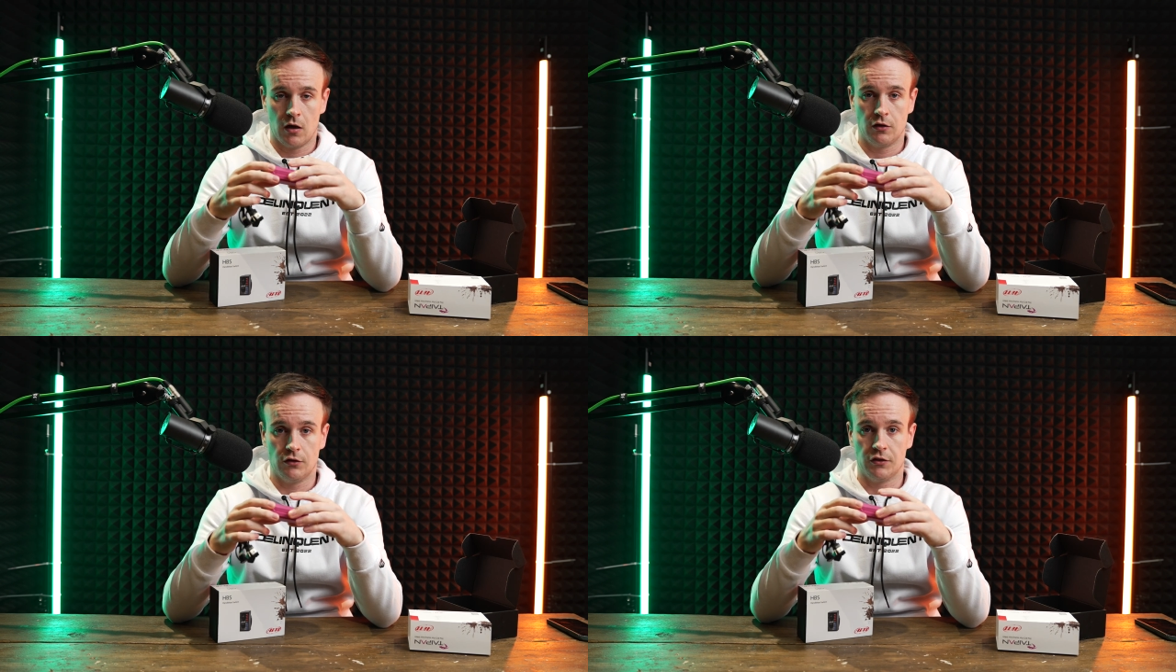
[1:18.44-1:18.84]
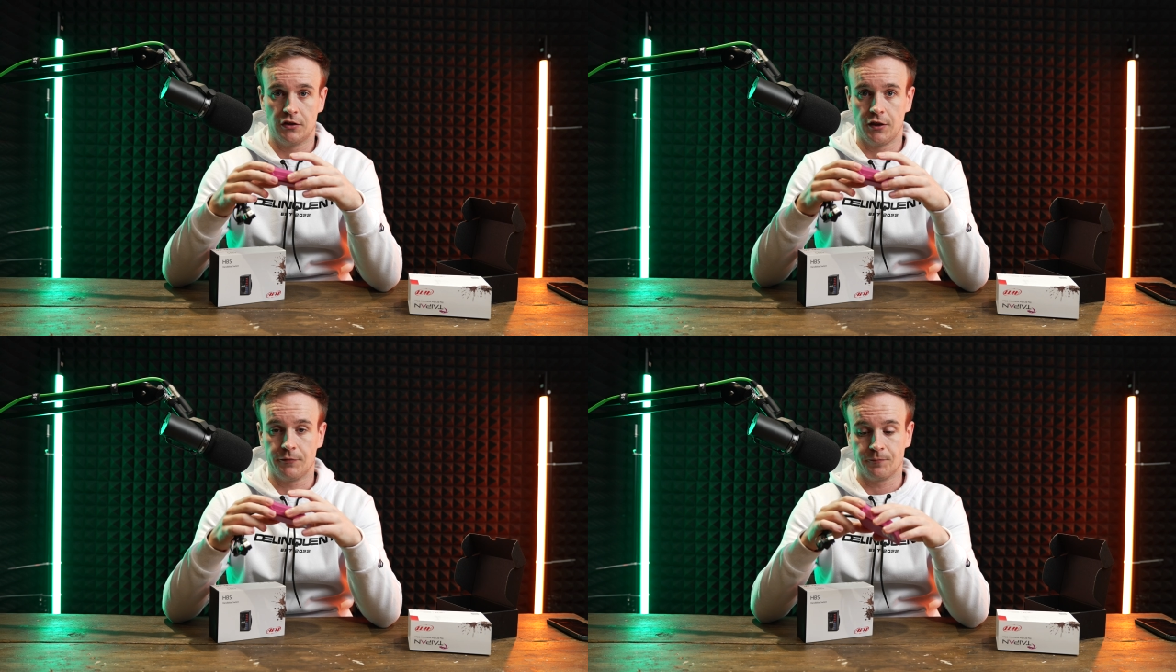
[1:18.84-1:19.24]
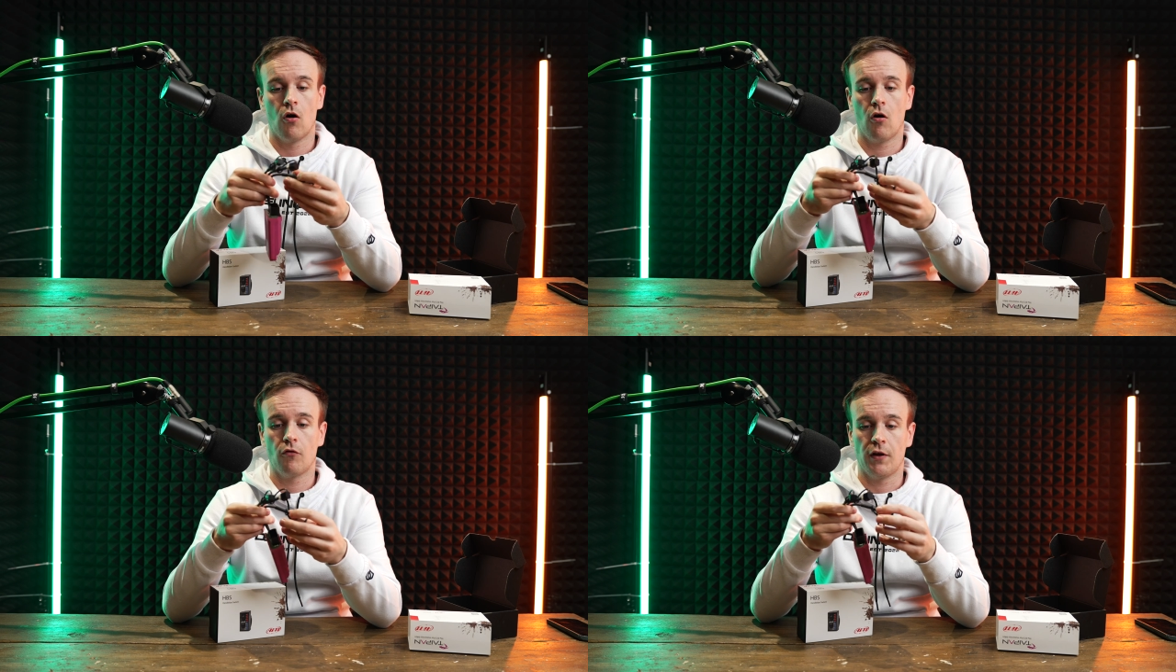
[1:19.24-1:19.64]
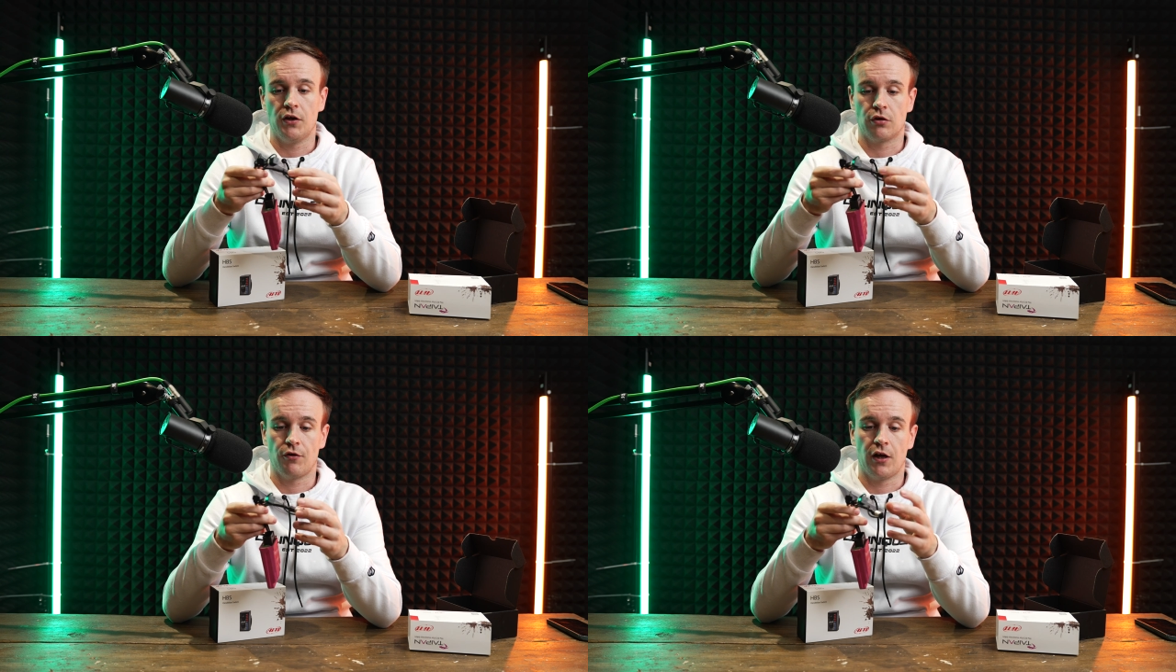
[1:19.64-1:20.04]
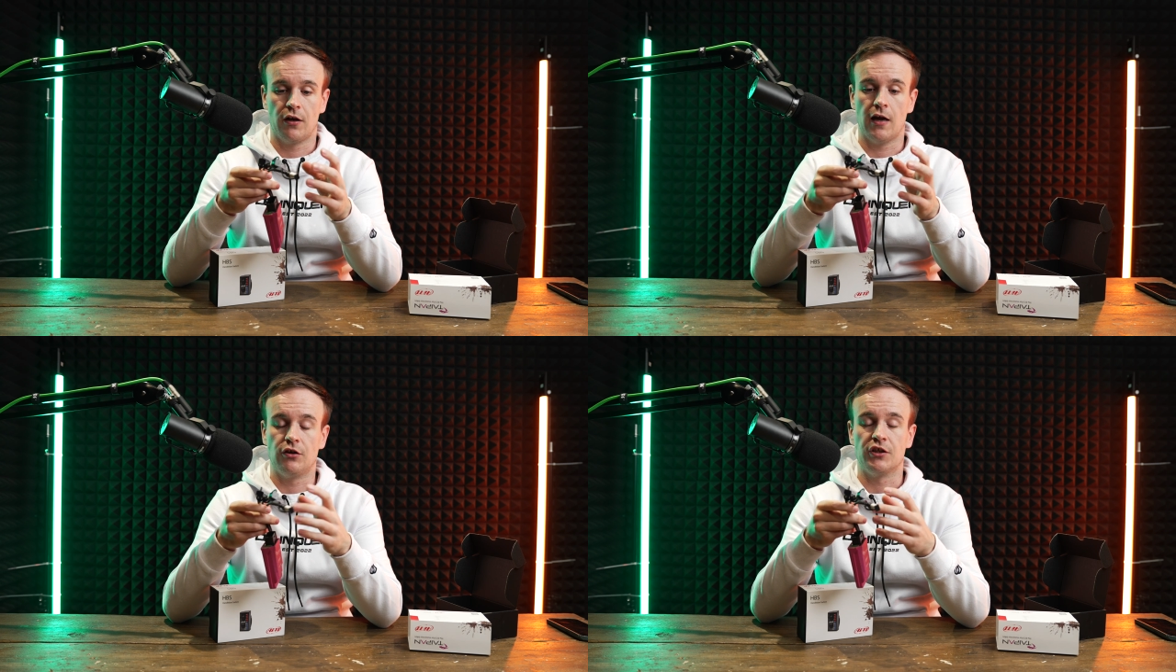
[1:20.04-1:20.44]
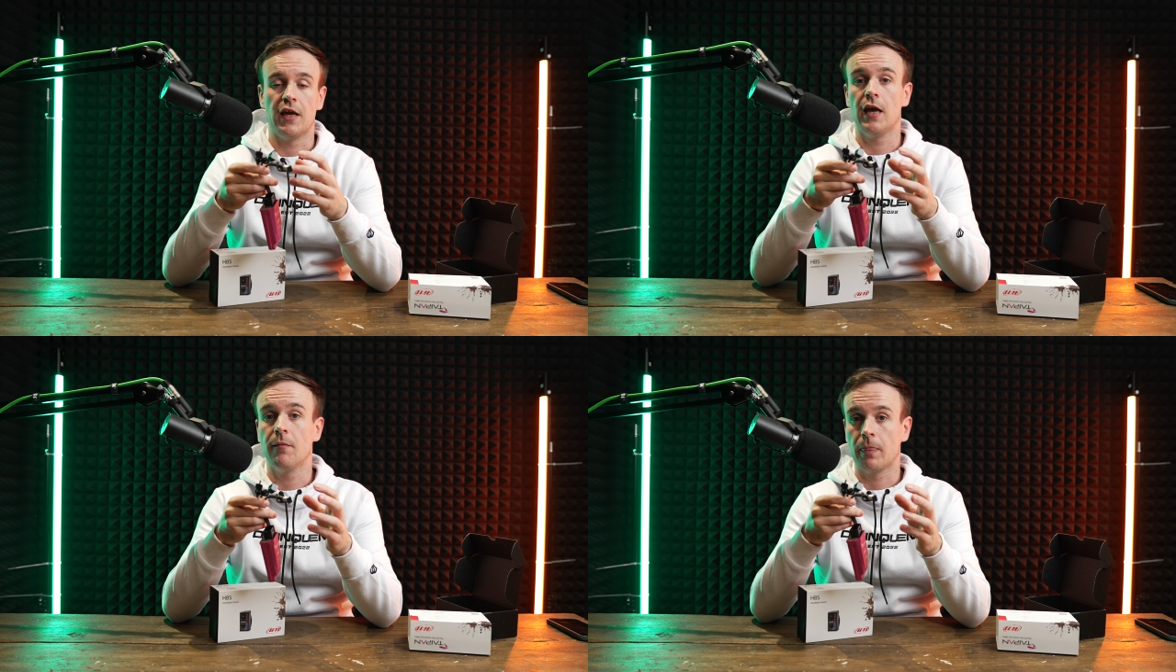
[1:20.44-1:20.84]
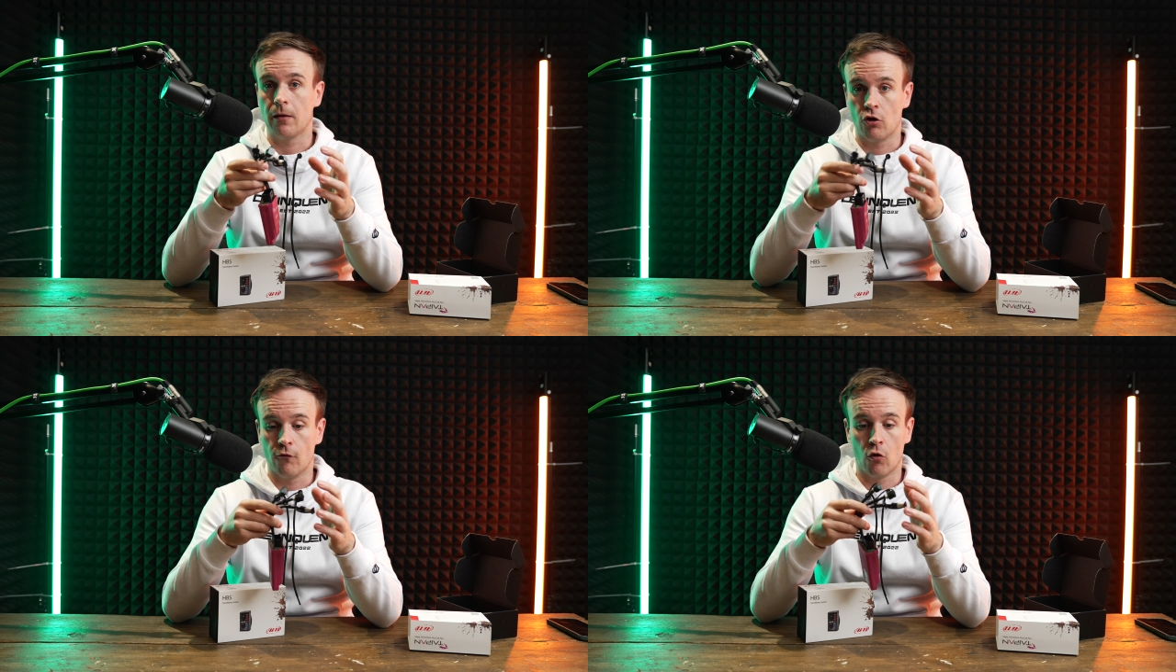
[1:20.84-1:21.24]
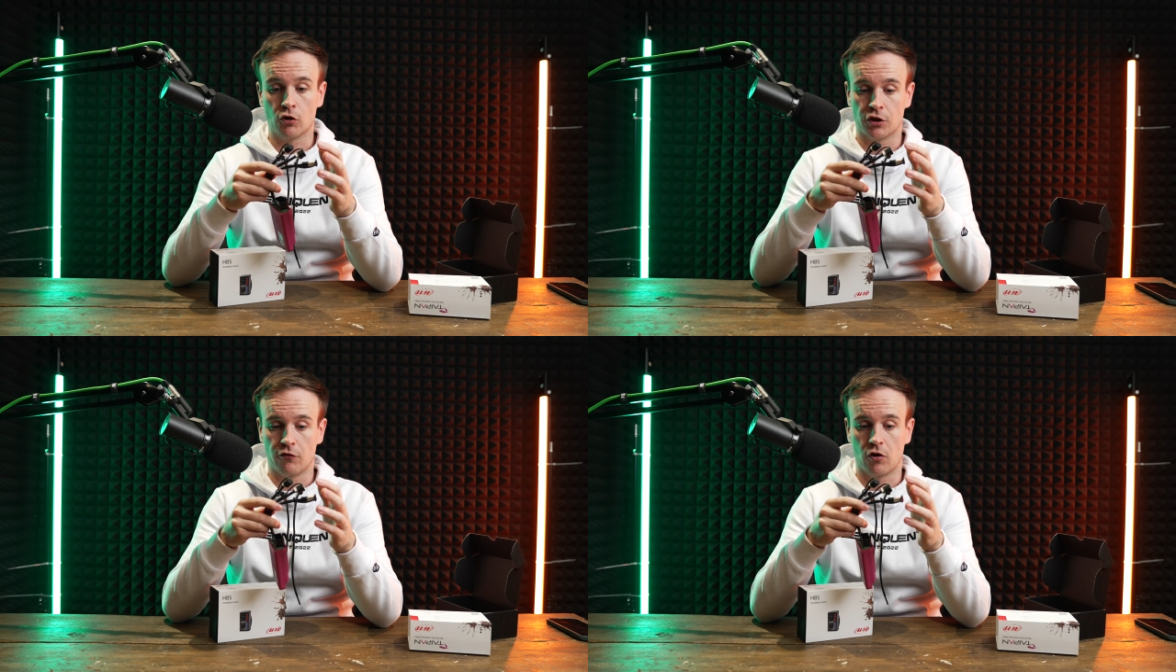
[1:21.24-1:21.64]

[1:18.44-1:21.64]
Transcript: under the seat. On these three connectors here, you've also